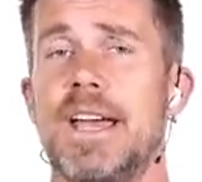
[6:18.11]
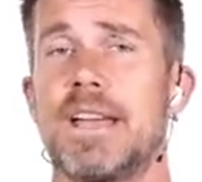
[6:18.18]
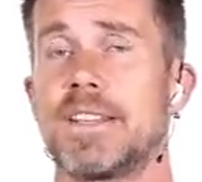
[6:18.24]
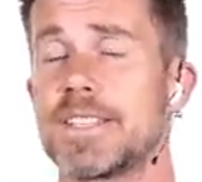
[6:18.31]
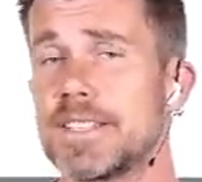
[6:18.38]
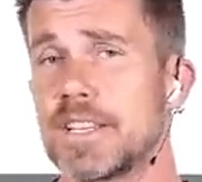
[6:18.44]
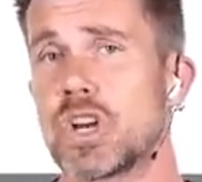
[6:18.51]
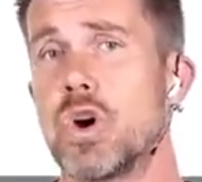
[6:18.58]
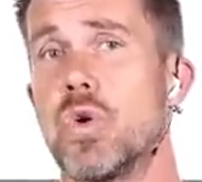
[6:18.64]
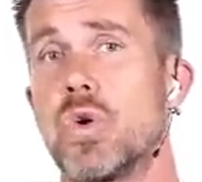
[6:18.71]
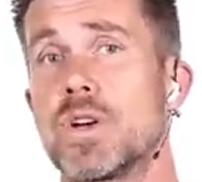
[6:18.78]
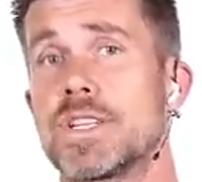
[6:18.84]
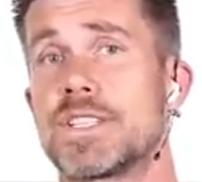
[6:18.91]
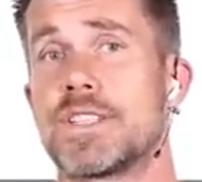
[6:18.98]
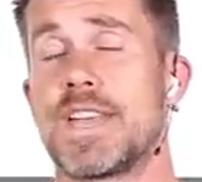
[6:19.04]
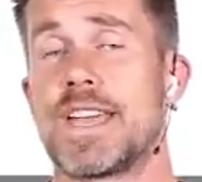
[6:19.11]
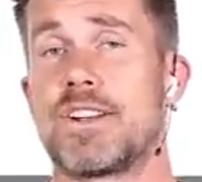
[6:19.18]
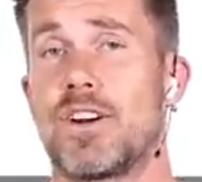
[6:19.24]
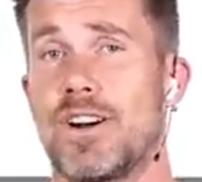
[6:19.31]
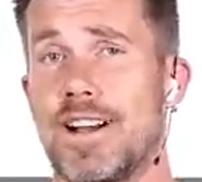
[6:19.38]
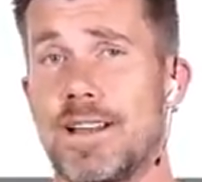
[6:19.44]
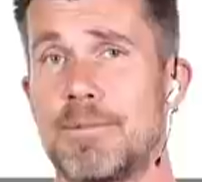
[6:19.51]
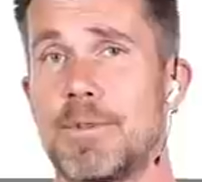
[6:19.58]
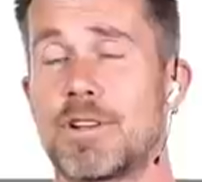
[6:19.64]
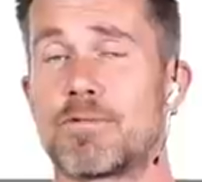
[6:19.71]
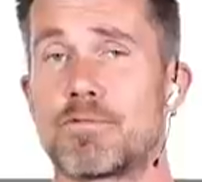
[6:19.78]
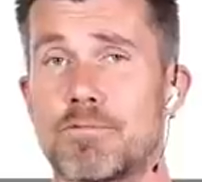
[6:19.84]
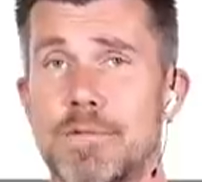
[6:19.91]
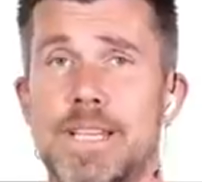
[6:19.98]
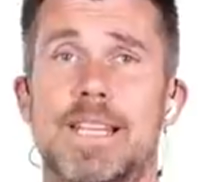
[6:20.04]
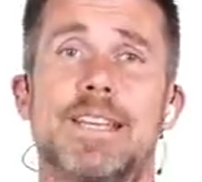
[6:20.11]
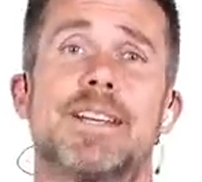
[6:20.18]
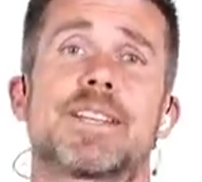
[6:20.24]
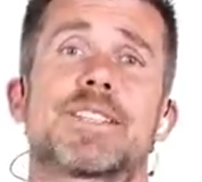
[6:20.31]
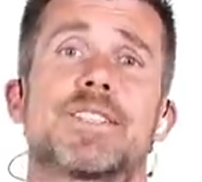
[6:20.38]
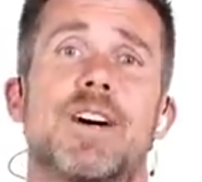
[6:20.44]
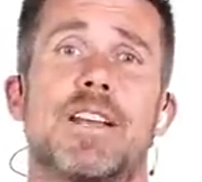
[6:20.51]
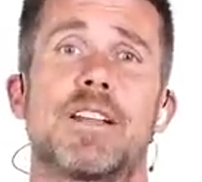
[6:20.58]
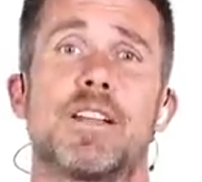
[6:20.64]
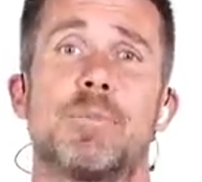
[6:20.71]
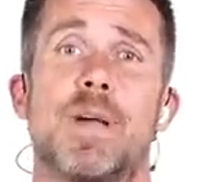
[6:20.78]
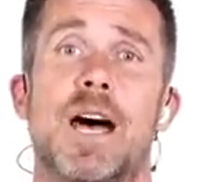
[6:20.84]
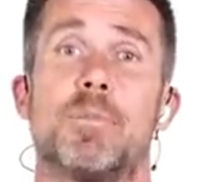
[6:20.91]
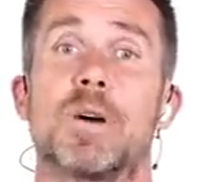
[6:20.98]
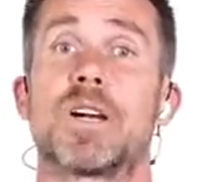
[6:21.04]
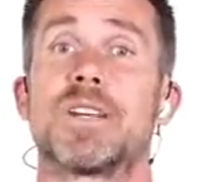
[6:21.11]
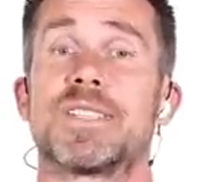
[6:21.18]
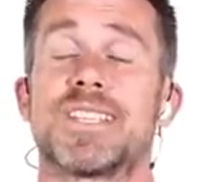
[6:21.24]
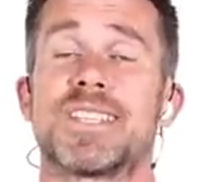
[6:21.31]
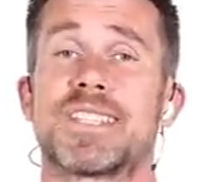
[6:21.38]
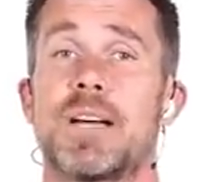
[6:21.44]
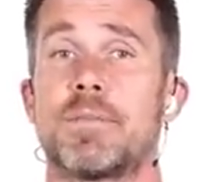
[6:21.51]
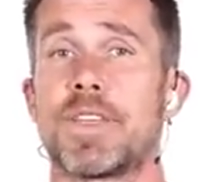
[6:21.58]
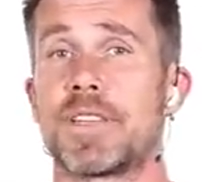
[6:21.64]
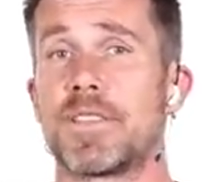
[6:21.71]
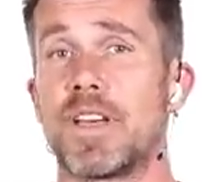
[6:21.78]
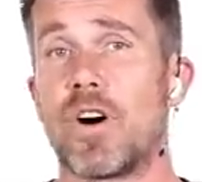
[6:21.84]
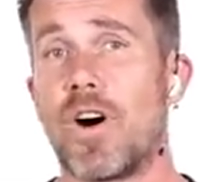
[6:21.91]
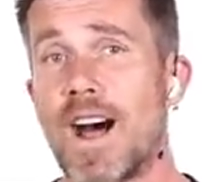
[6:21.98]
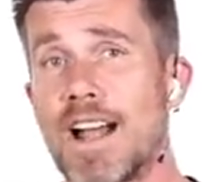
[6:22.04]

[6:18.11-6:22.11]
And this is a course that I'm really excited about because it's something that